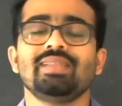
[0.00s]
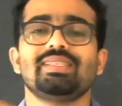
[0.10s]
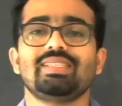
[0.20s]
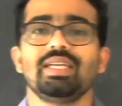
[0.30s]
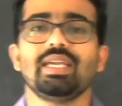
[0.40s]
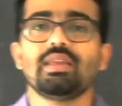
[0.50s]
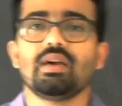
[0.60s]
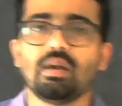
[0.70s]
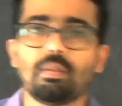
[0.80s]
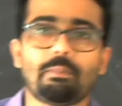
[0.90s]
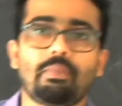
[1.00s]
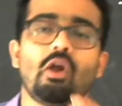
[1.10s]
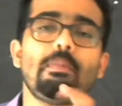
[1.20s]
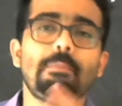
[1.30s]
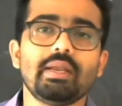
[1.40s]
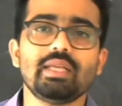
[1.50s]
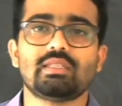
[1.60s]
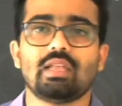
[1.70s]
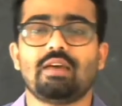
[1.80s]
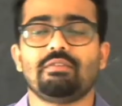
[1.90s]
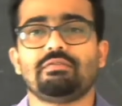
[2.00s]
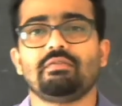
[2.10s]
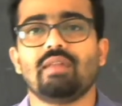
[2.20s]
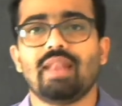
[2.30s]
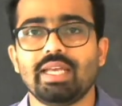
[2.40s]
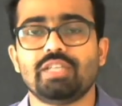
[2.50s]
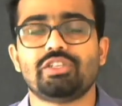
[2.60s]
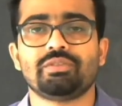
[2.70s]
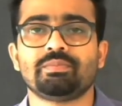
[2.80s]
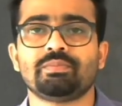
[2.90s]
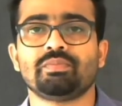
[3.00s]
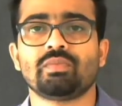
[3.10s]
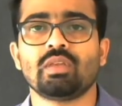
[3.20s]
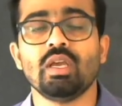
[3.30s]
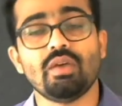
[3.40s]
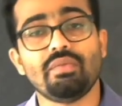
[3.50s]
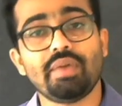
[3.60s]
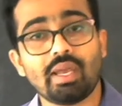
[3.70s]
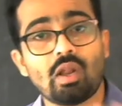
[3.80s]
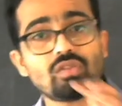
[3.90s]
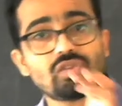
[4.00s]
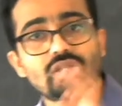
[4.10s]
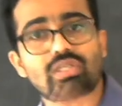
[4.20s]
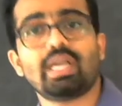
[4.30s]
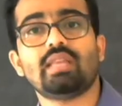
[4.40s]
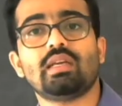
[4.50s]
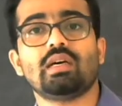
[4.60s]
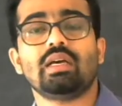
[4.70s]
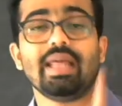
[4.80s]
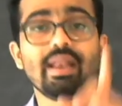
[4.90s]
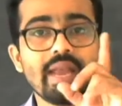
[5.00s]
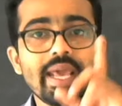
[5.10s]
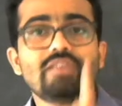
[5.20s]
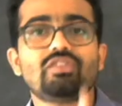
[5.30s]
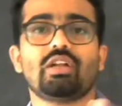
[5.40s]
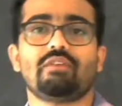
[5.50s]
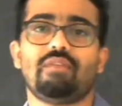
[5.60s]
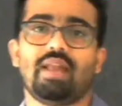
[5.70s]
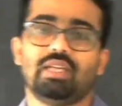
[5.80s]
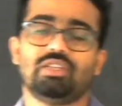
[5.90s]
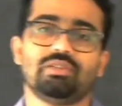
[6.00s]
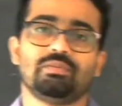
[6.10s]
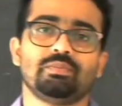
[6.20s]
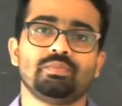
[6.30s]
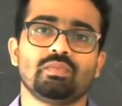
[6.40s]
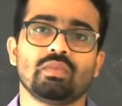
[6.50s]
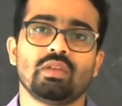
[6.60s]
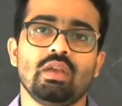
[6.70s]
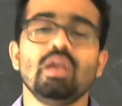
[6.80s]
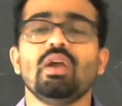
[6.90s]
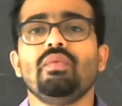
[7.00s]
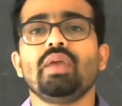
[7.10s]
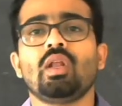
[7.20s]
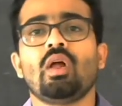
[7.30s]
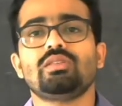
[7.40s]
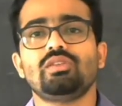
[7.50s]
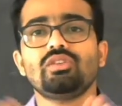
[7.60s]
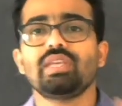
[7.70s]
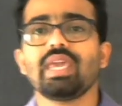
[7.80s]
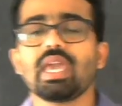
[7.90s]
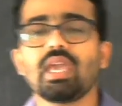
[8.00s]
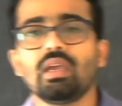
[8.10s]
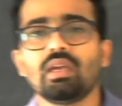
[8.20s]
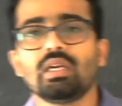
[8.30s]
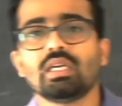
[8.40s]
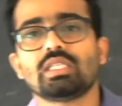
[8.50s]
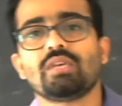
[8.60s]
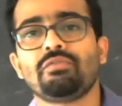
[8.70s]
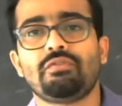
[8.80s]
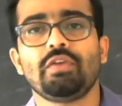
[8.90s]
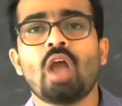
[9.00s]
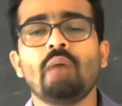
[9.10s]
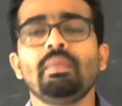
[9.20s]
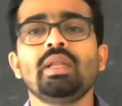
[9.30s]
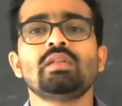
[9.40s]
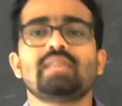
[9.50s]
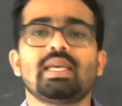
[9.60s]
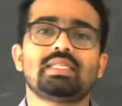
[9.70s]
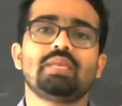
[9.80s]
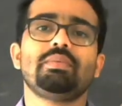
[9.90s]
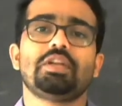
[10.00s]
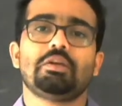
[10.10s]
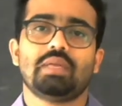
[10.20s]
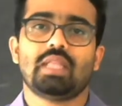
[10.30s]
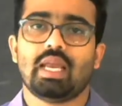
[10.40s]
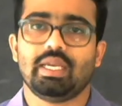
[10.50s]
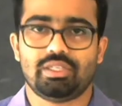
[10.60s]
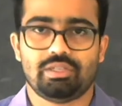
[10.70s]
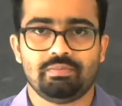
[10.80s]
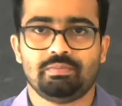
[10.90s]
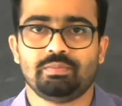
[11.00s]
study the properties of light. We can also study the nature of light. We can also see some phenomena exhibited by the light.